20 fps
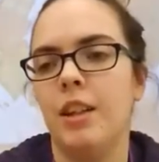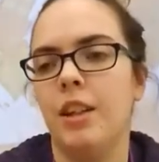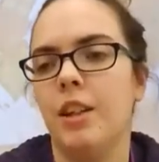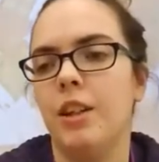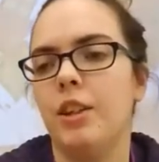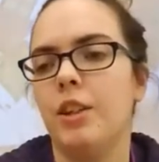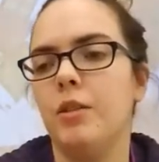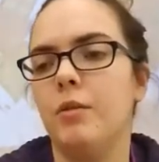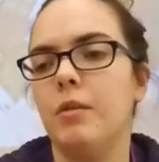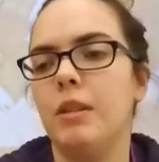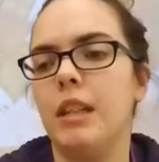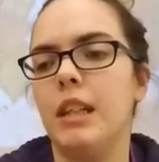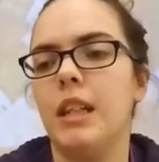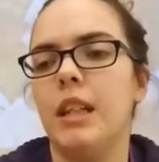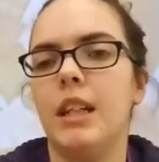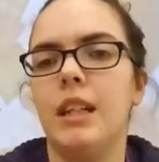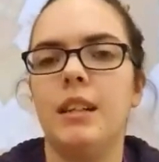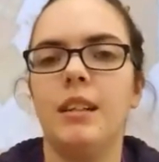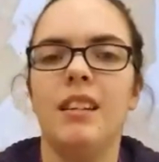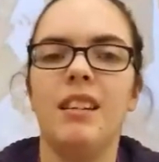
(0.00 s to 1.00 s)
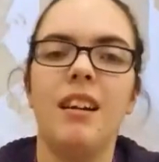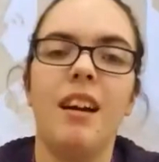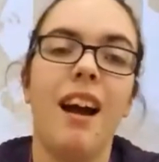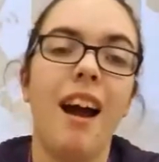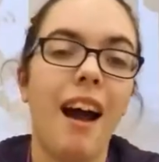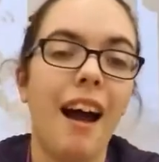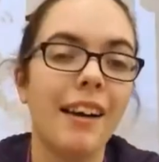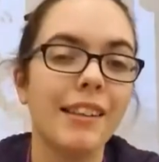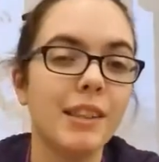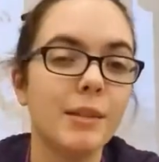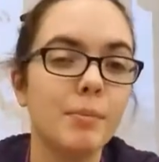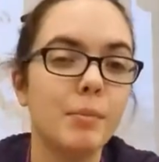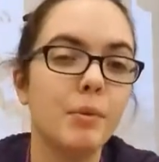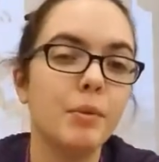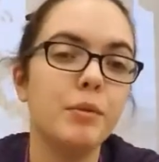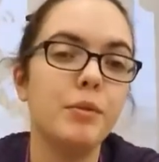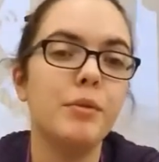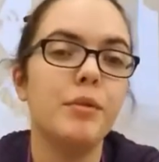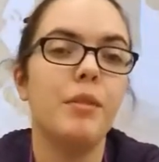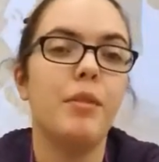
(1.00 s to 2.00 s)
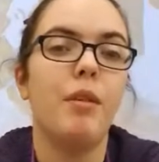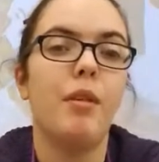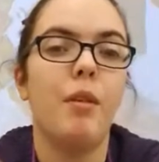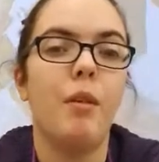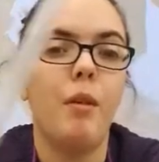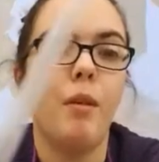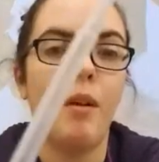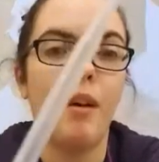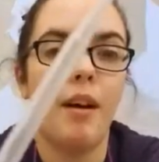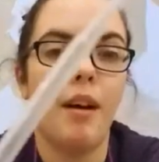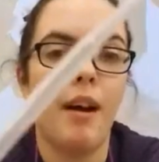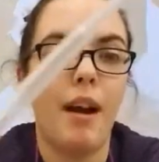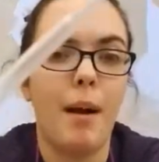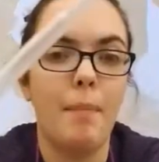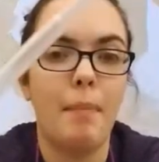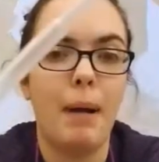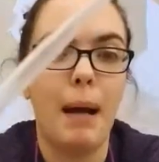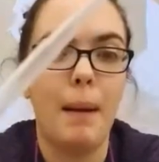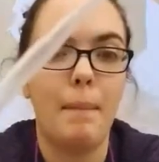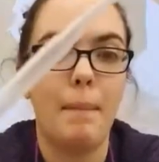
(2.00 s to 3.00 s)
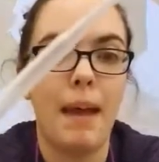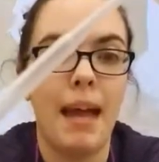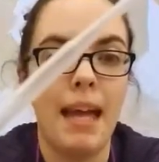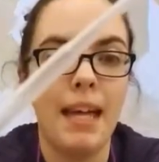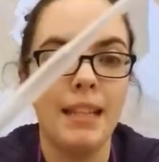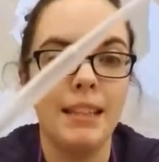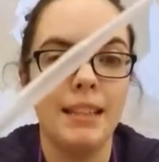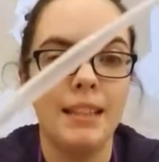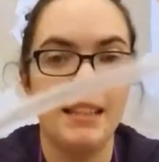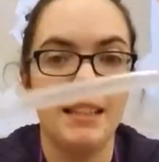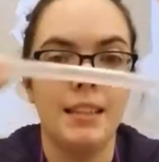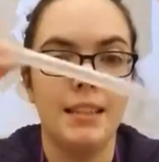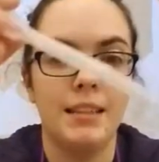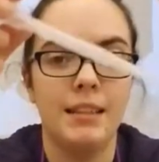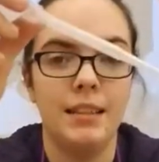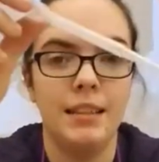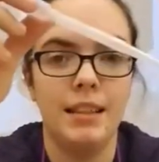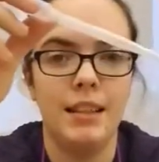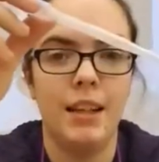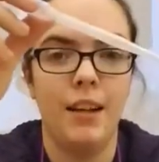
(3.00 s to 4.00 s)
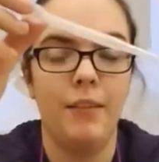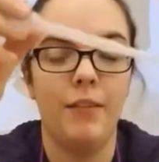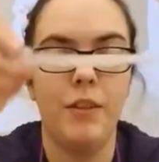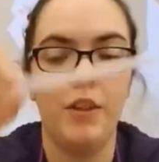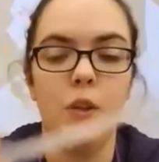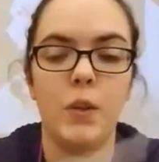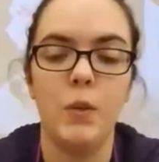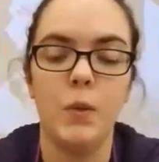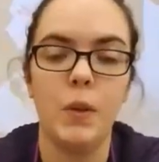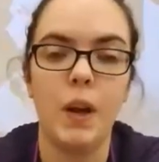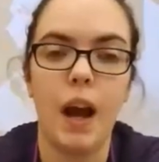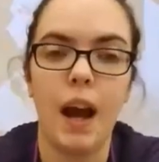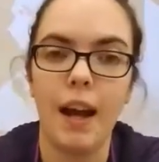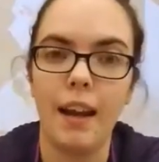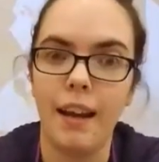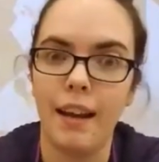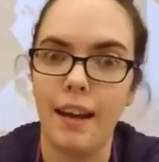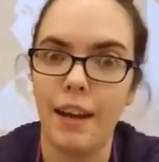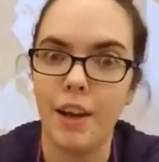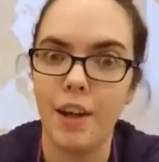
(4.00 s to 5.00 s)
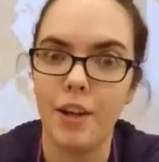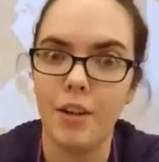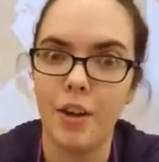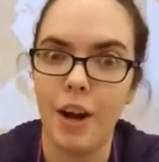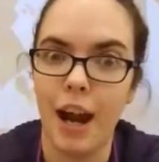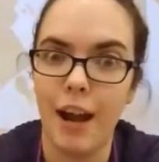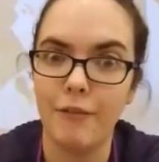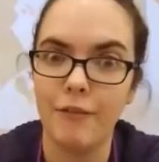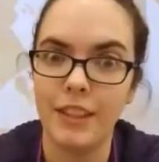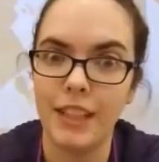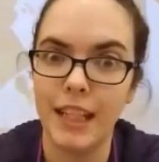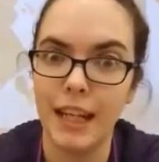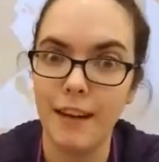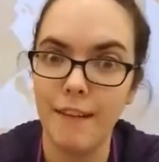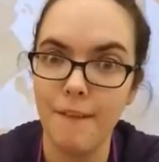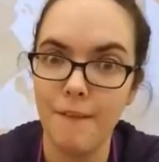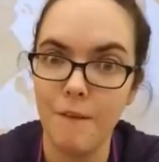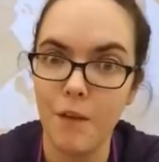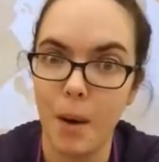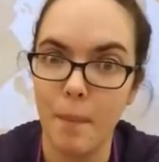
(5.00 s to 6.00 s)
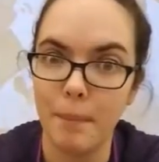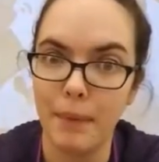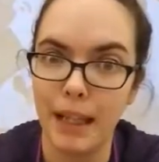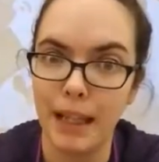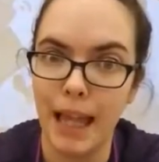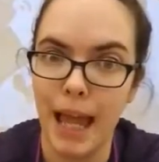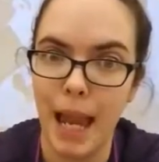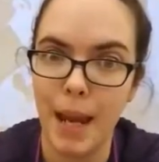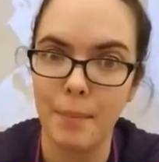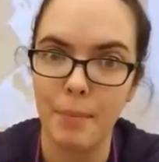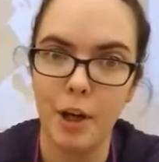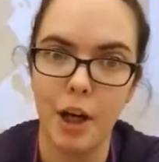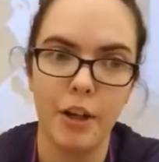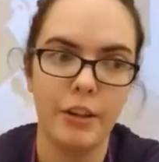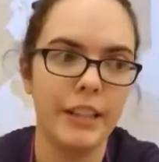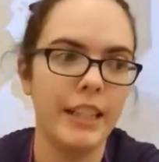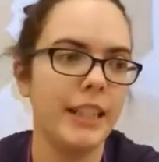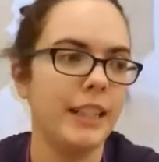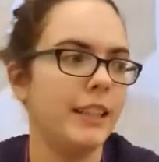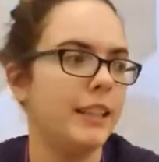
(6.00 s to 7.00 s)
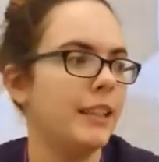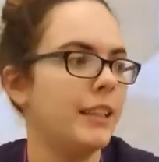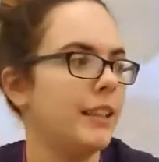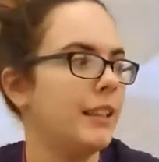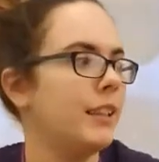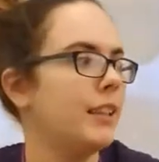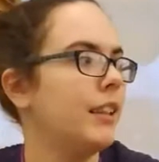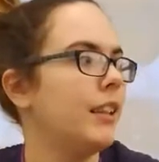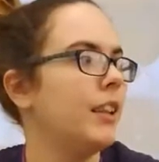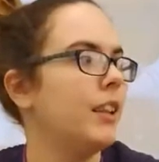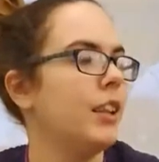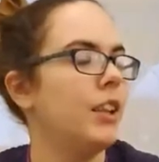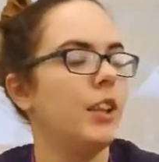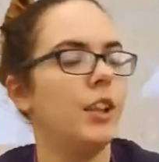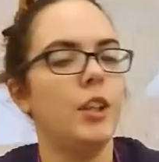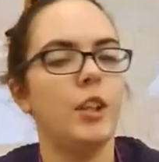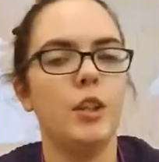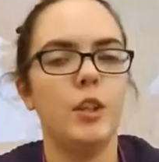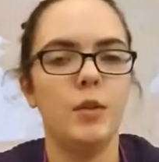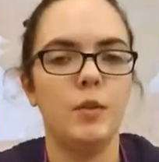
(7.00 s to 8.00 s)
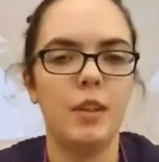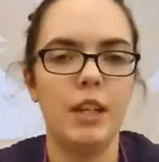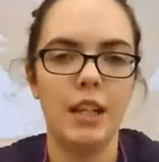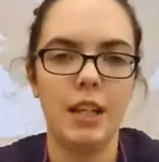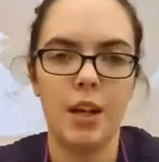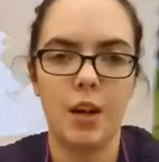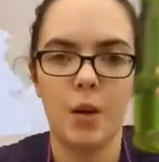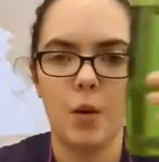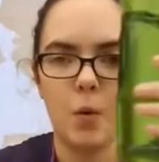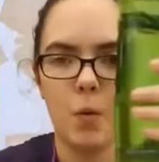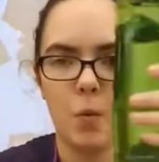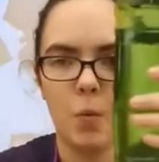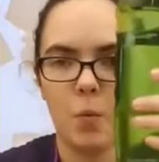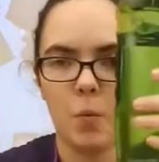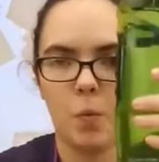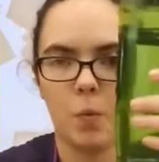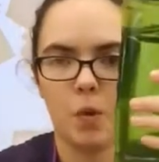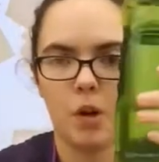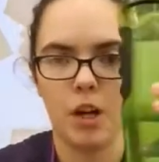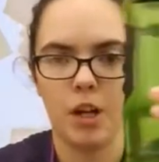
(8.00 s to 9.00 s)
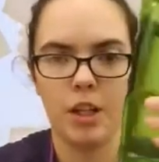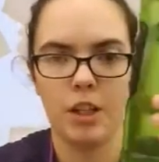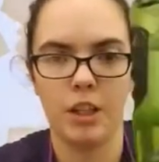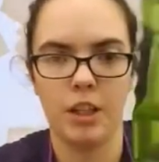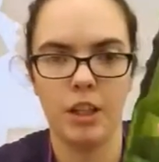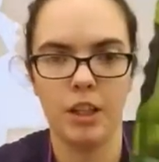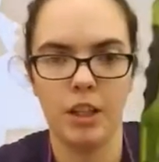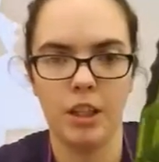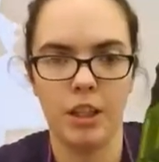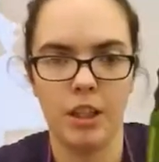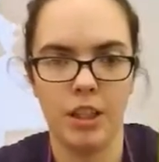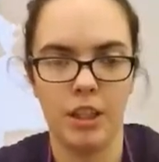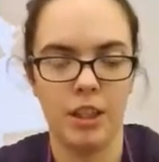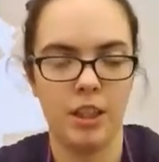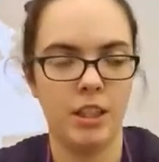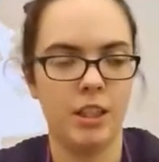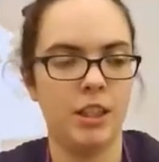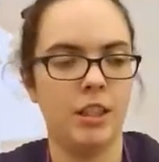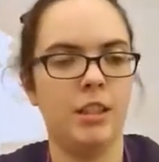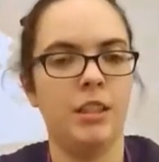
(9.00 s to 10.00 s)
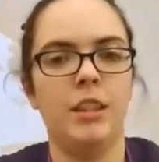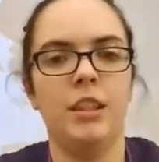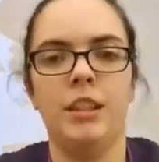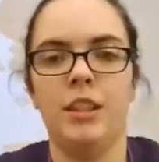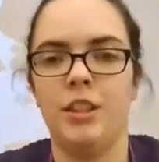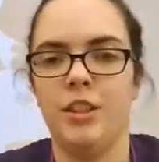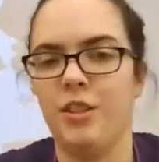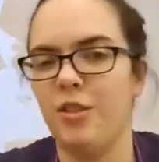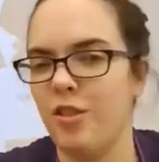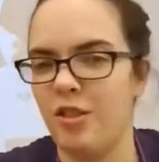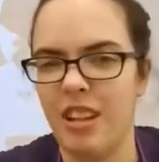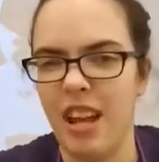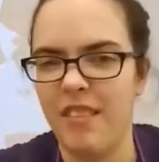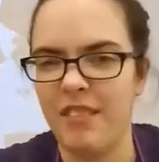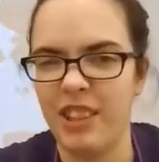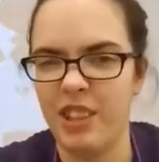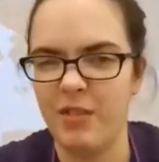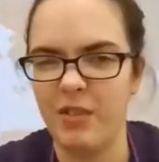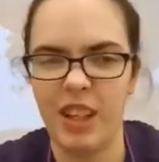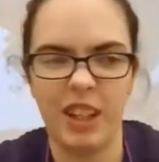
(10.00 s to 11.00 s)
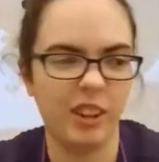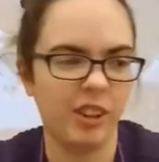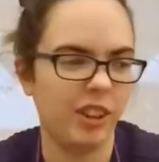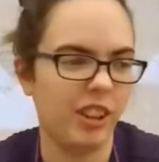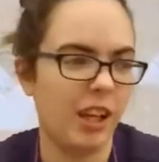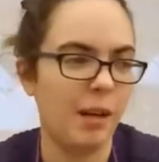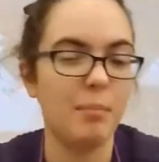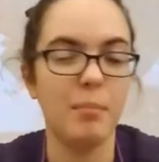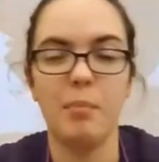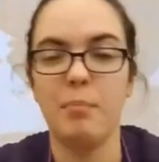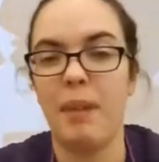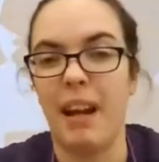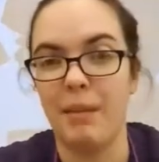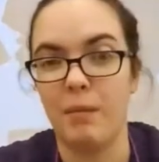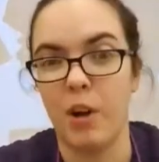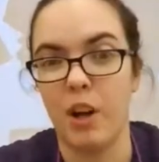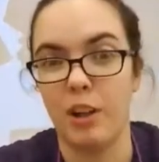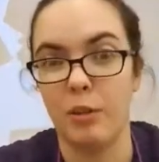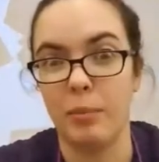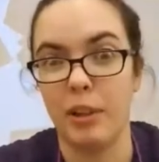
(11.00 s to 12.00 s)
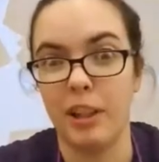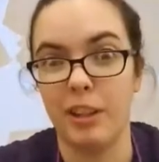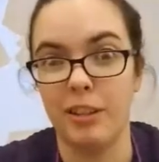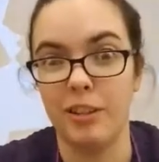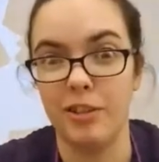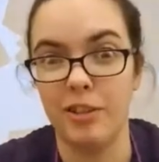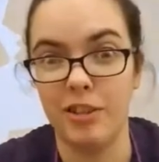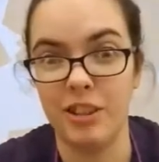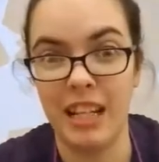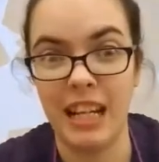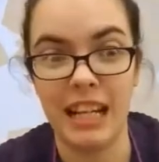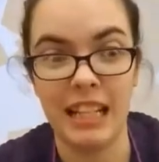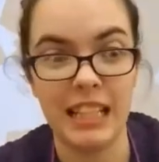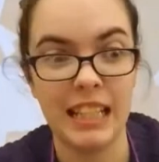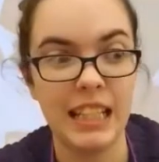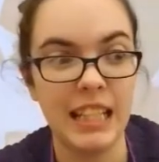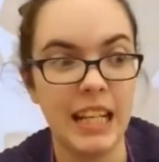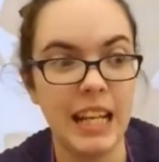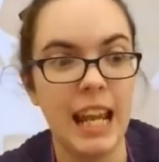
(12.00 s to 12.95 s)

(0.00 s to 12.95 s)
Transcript: You need a spoon or a pipette if you got a craft kit from the library. You need water. You can just have it in a regular cup. My water bottle is just handy.